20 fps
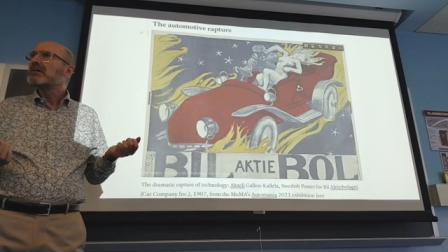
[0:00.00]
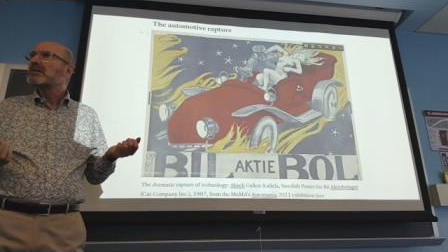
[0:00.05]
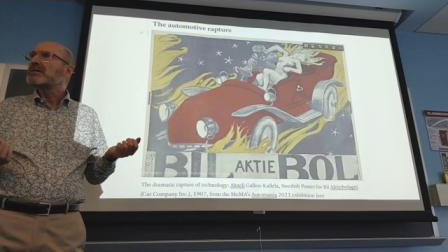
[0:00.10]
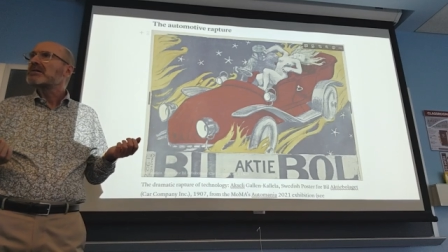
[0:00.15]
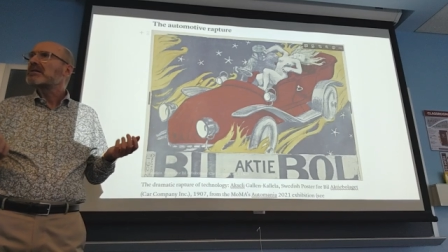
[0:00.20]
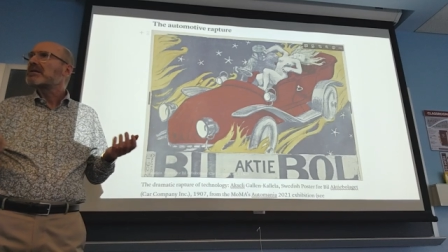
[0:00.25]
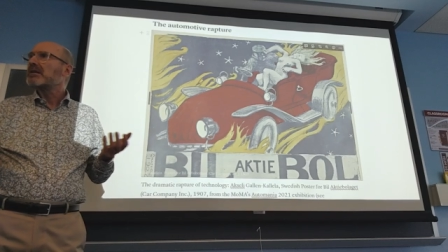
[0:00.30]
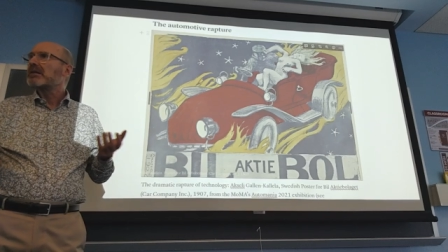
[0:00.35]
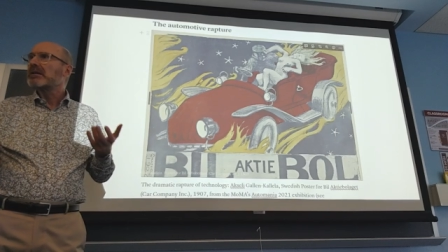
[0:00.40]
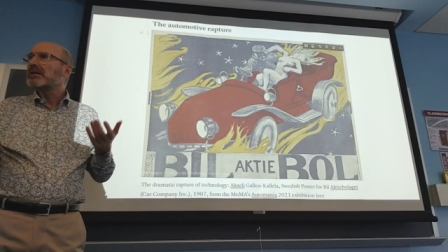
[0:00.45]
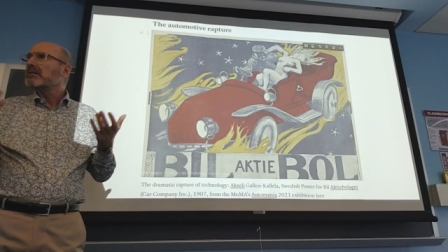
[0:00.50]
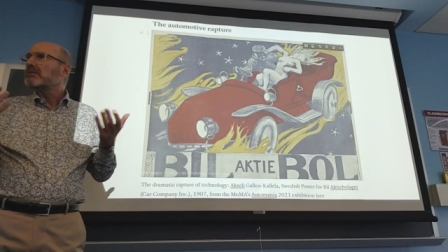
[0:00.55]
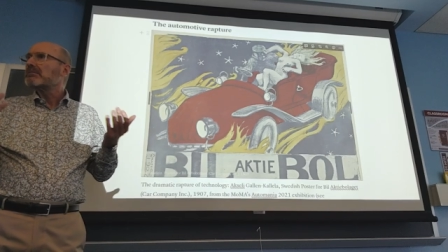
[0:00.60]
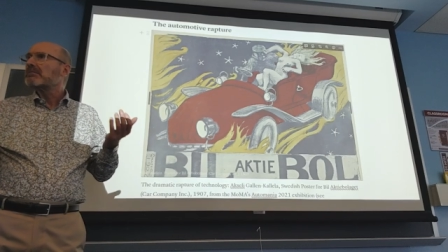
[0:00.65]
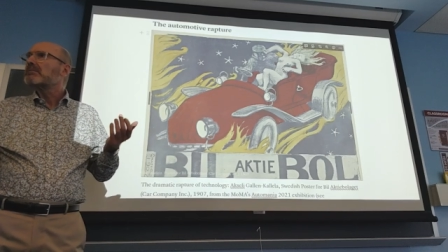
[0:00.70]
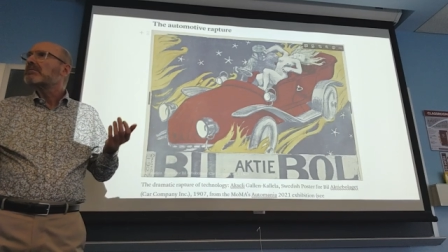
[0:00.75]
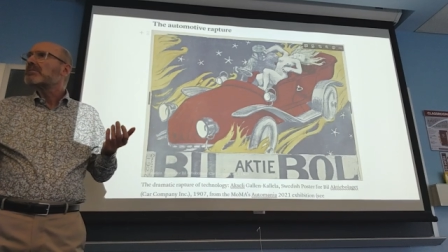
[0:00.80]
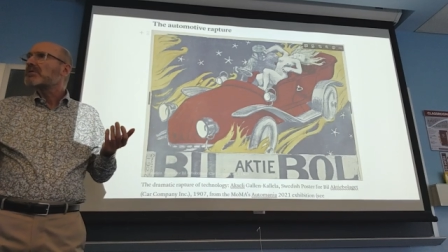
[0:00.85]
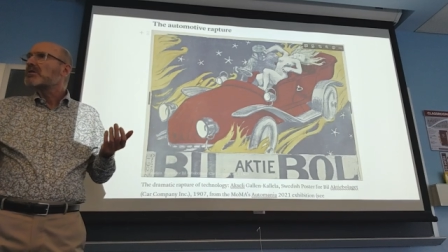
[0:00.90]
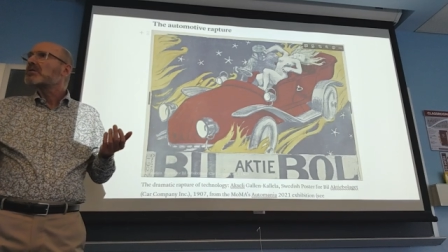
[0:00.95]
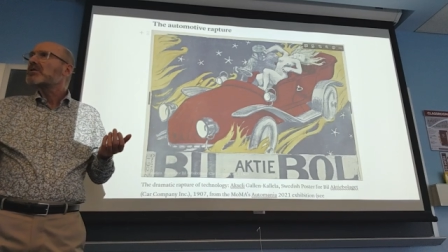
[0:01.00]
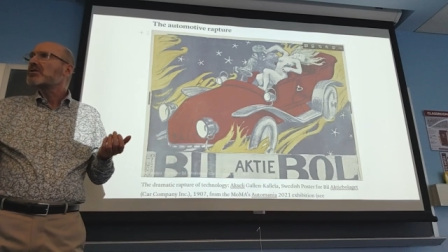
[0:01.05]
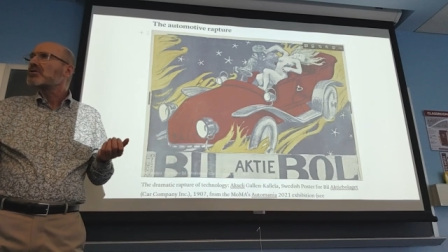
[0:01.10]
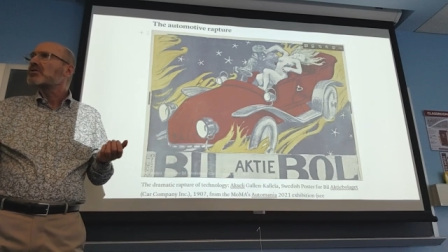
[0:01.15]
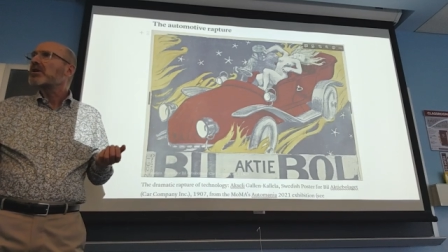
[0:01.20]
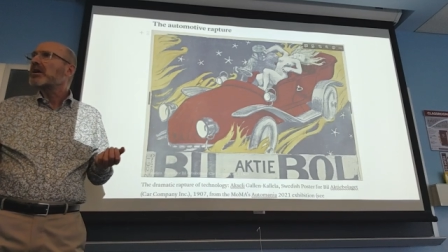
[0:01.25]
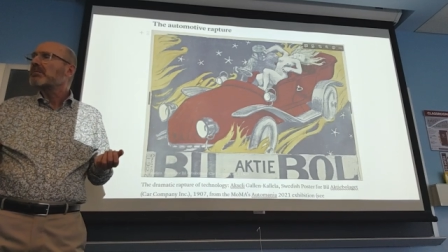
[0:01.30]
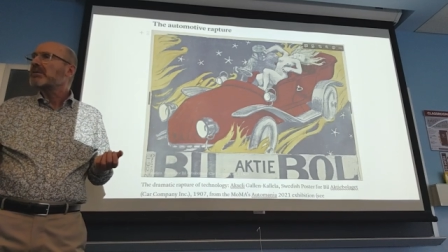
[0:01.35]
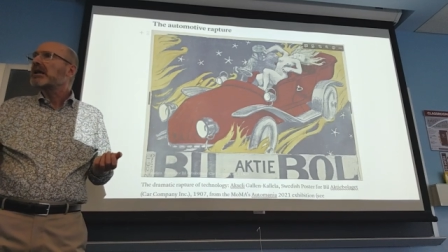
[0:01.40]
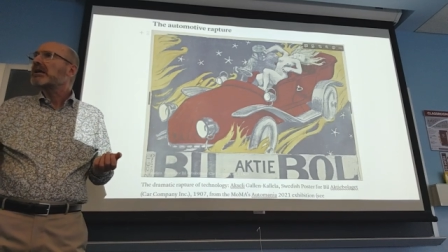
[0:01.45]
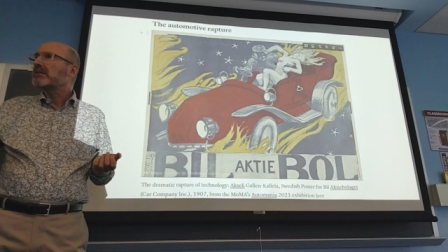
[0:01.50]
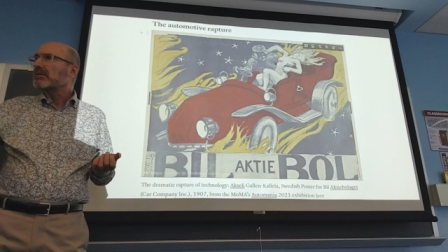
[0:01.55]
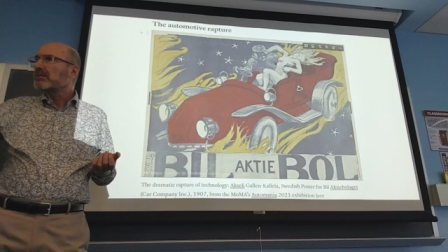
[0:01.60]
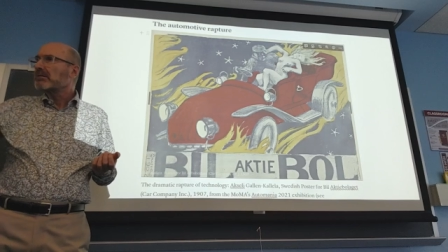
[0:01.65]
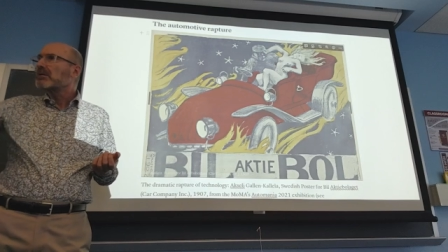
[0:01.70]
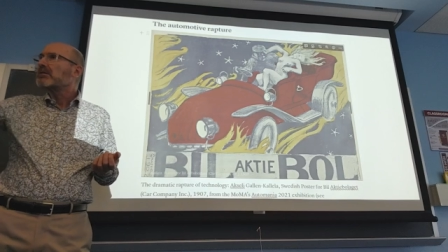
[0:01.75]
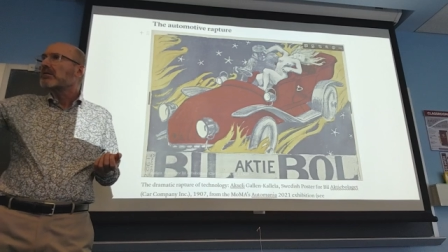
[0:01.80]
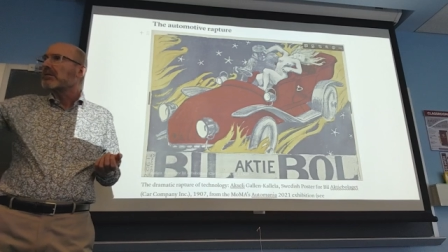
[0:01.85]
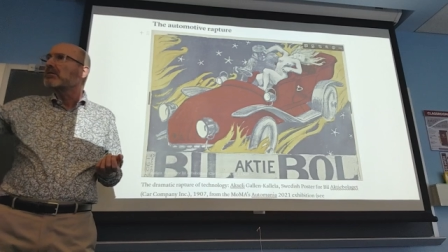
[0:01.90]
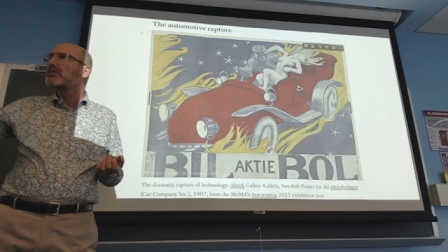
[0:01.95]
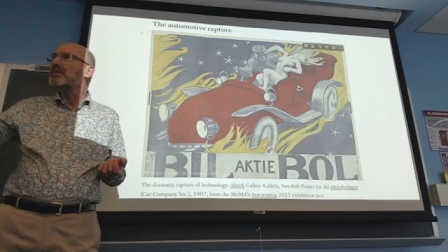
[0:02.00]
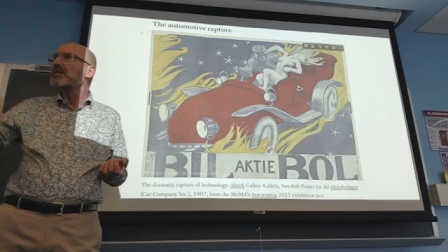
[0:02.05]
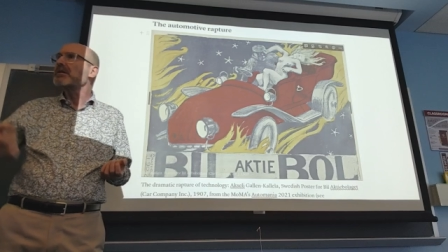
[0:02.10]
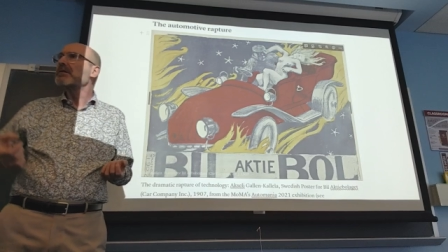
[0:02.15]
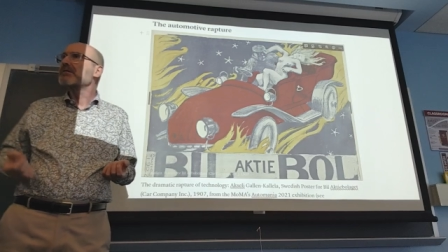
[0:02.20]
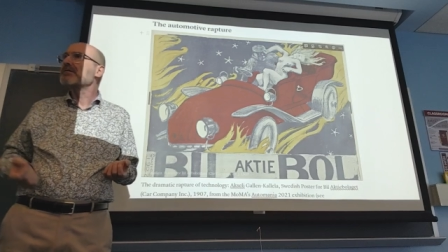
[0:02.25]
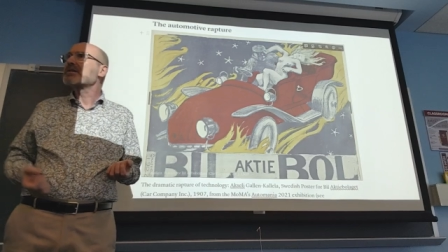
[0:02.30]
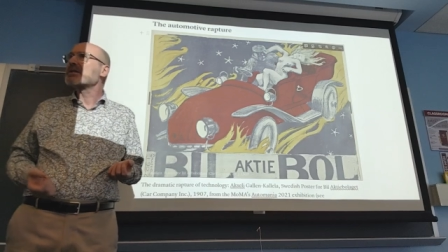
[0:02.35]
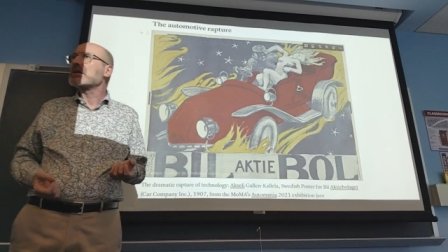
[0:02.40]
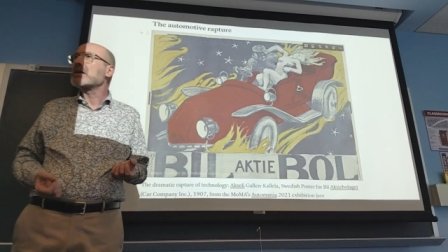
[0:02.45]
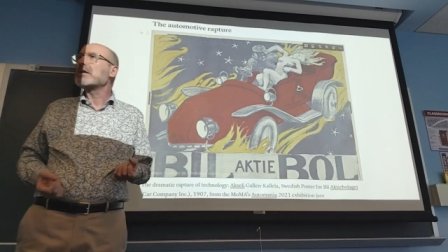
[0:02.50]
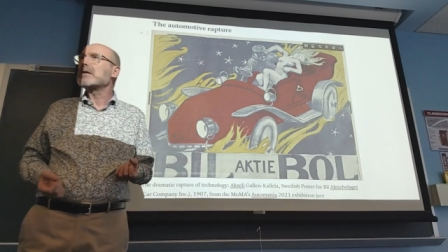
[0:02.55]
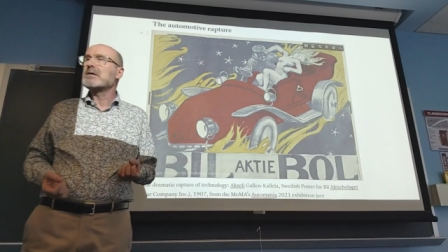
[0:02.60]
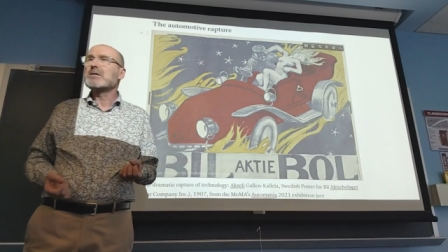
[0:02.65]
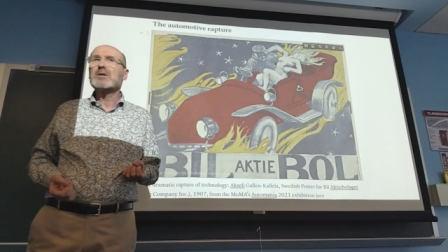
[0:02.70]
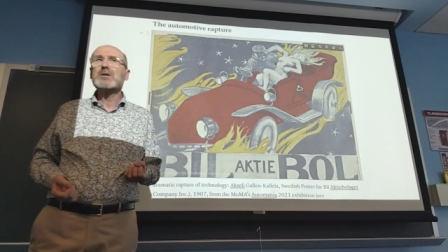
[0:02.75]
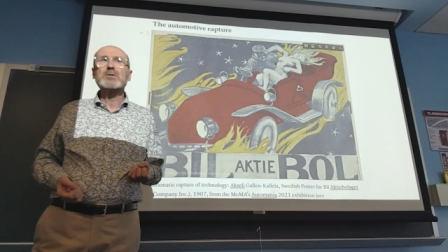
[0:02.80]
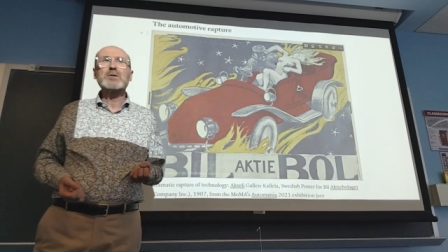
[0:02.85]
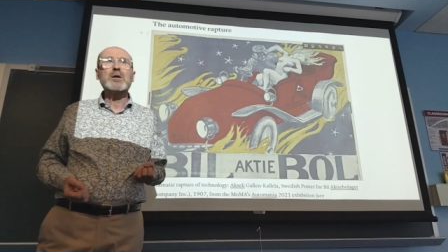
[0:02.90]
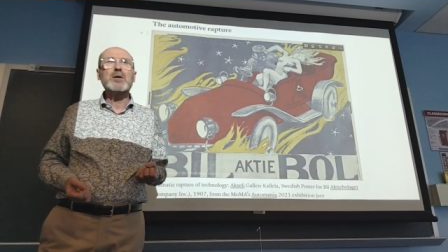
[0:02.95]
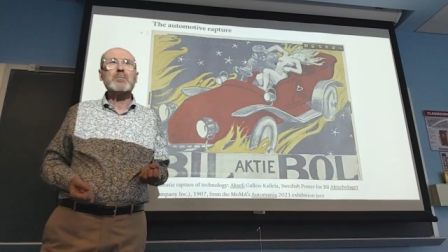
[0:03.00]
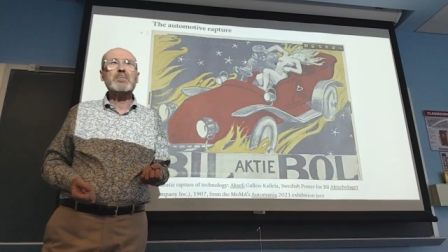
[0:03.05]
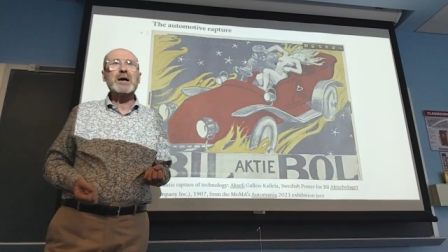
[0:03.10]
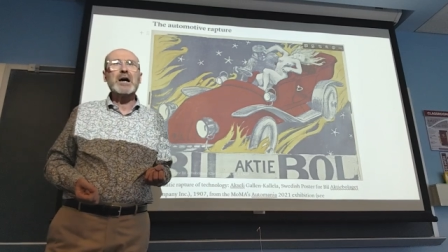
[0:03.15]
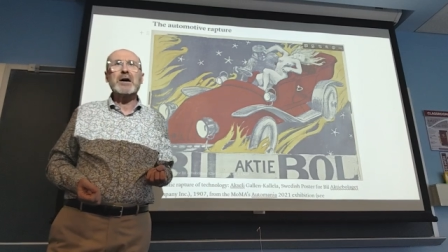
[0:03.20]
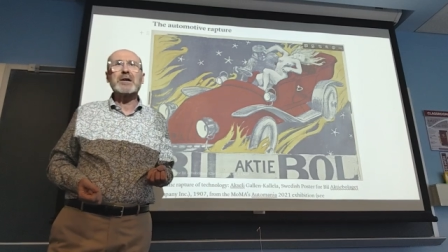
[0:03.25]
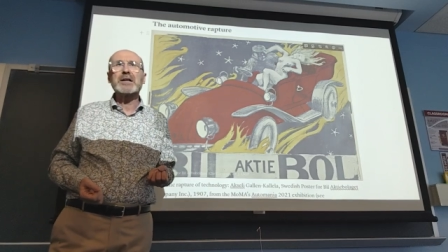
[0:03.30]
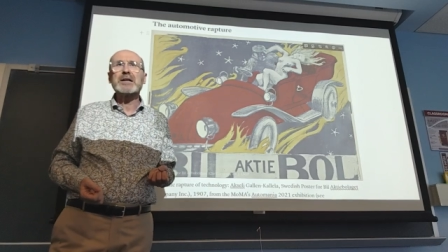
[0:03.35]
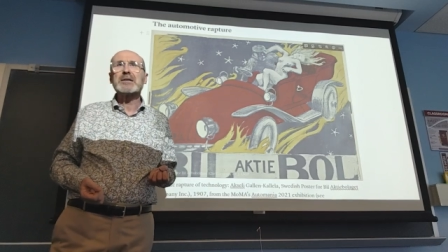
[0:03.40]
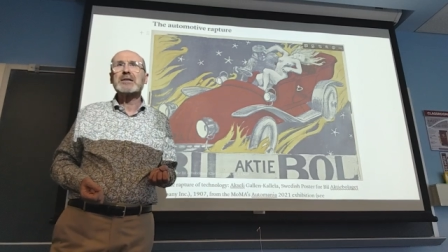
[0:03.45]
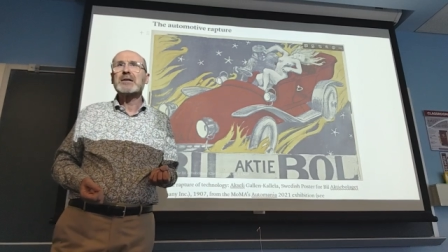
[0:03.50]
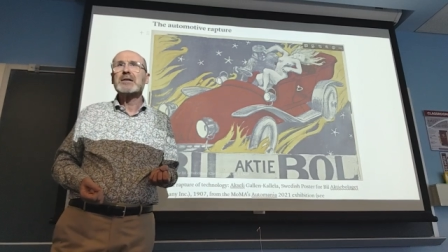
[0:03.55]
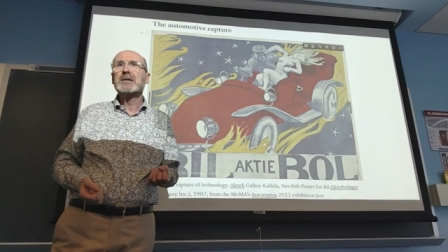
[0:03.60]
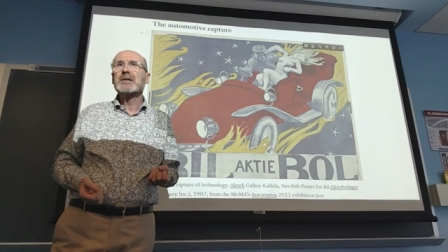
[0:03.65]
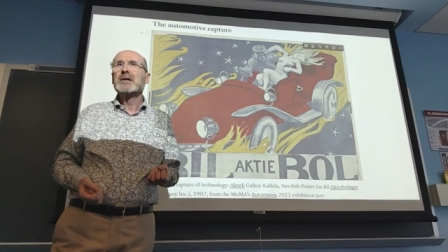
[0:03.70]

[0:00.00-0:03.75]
Still streaming, you, you've seen, you know about it.